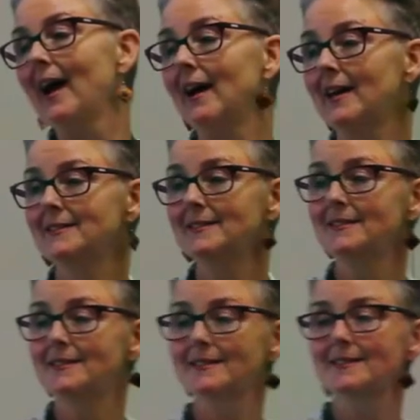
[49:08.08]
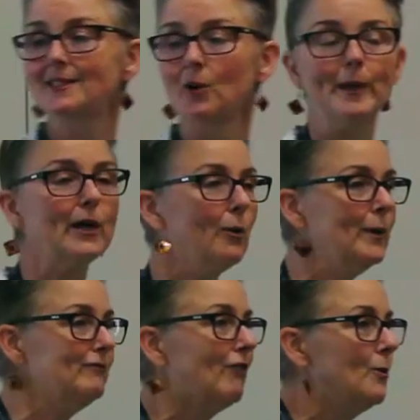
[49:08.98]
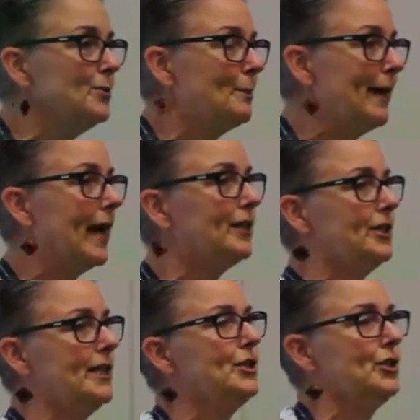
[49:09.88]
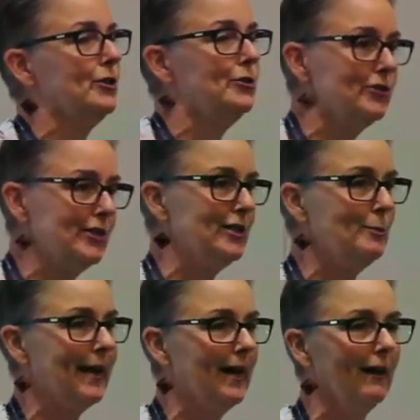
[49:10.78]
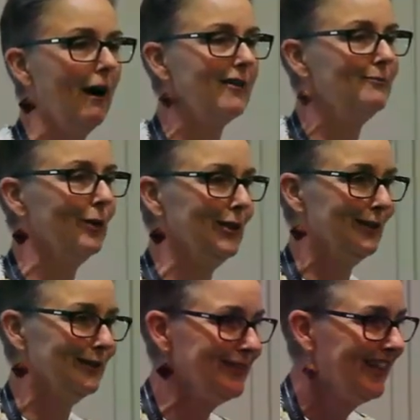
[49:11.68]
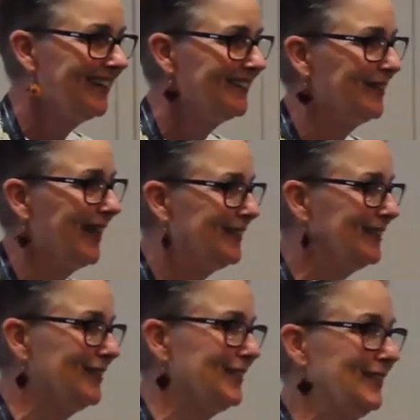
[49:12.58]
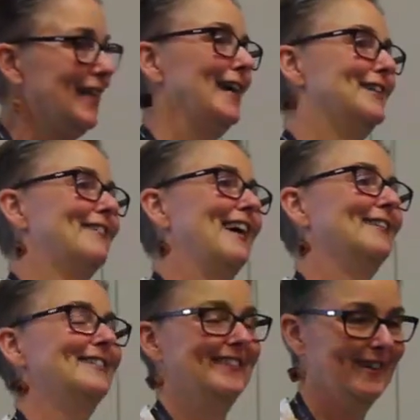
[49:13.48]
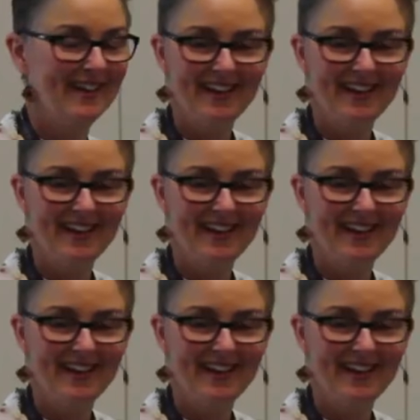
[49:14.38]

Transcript: And so we got, we roped PhD students into being our life models. So they had to sort of stand around, you know.